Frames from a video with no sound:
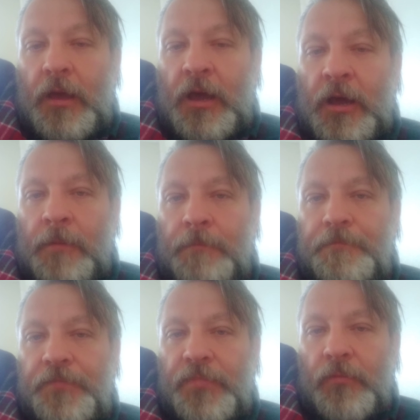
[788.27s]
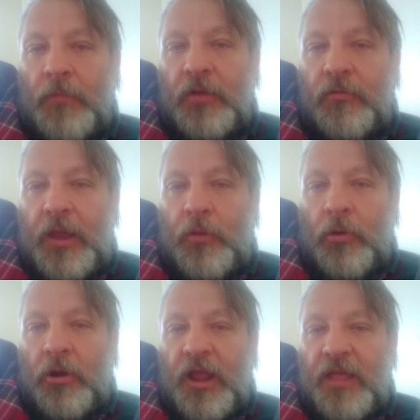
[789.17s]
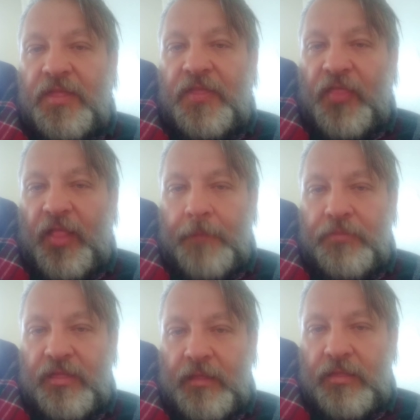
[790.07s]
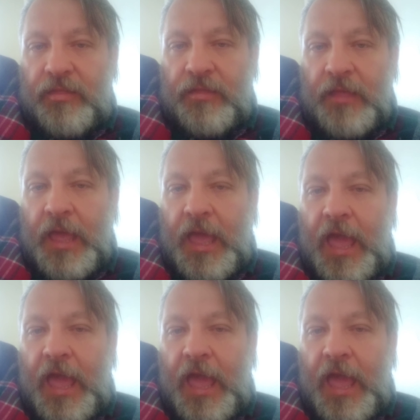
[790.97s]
One Greek word is Thilibpsis,